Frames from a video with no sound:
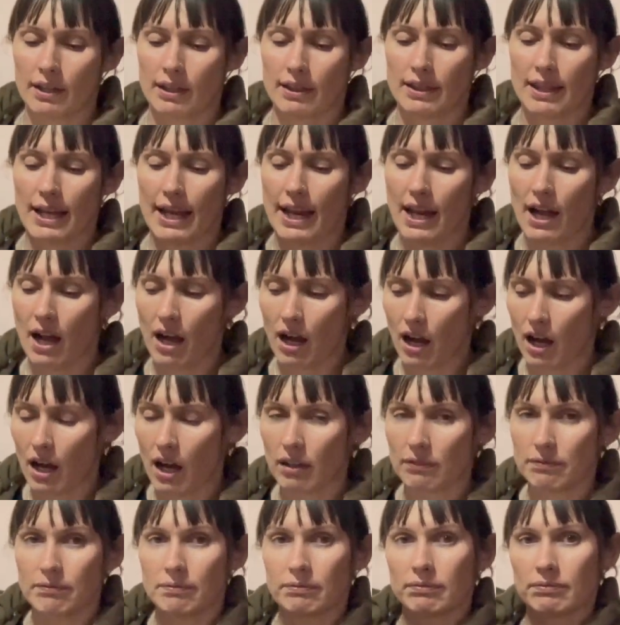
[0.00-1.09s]
They
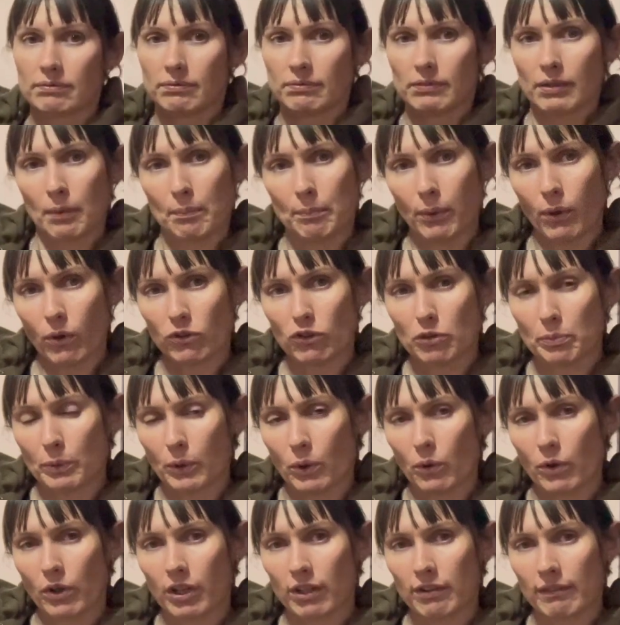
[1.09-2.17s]
are
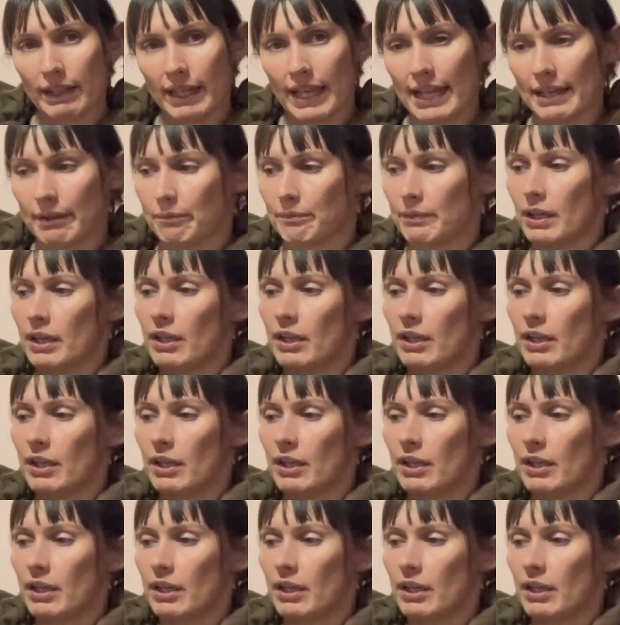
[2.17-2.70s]
portable colouring in.